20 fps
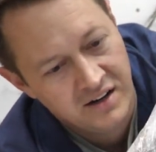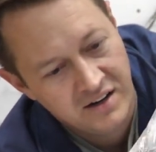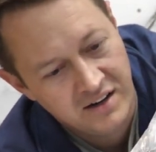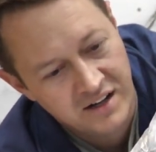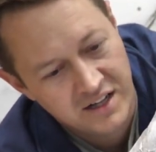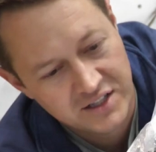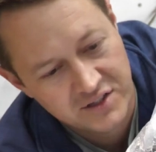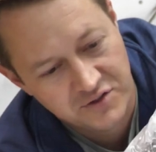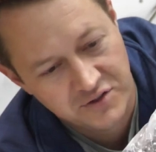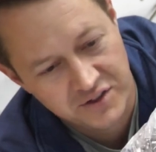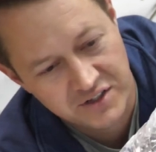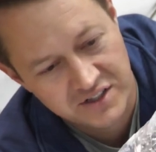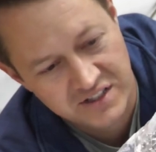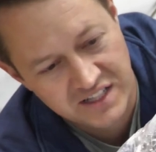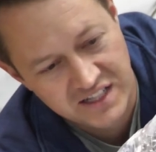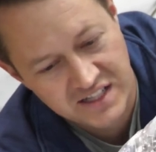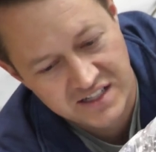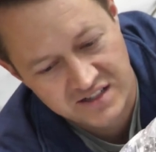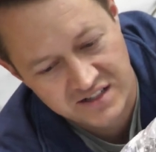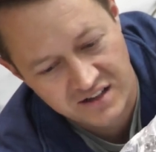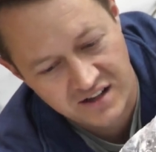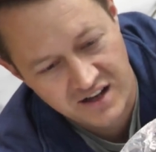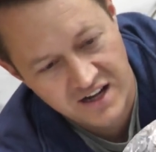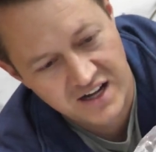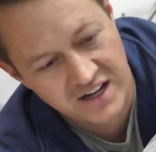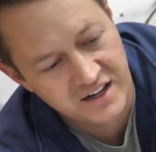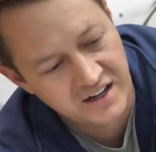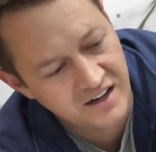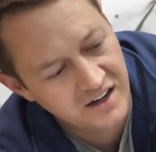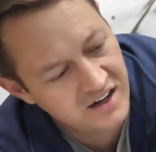nuts for the T-slot,
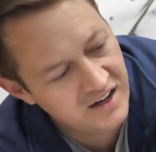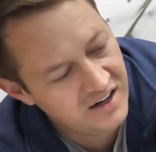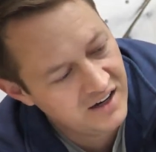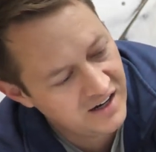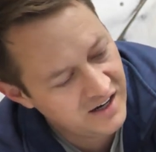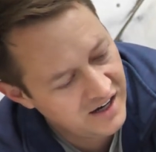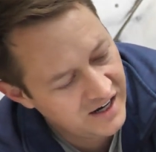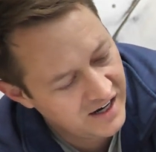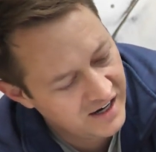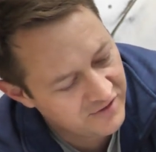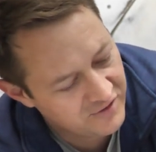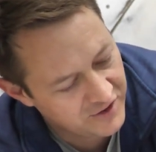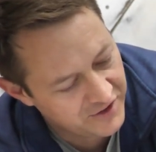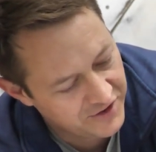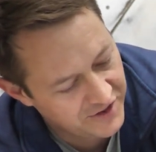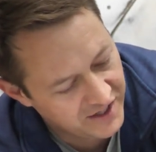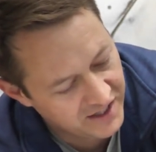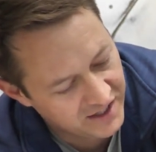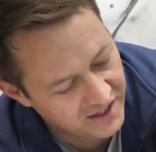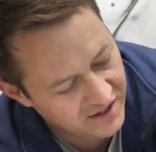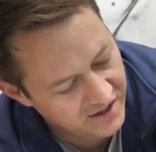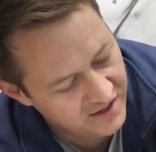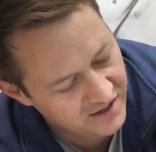everything.